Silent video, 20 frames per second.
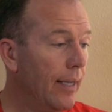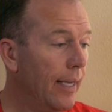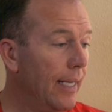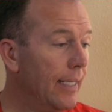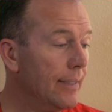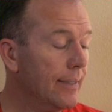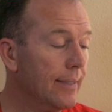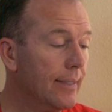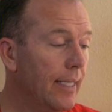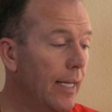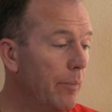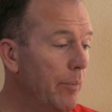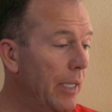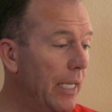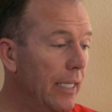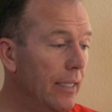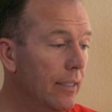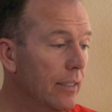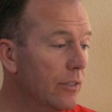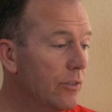I guess it's time
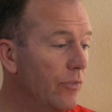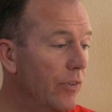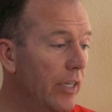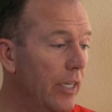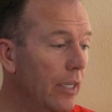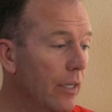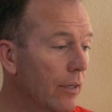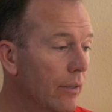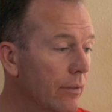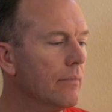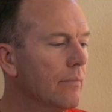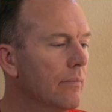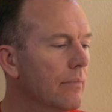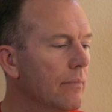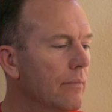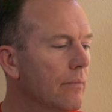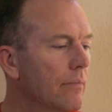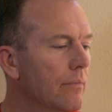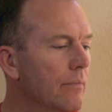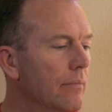to end this video.
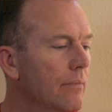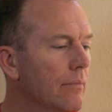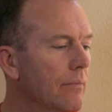Think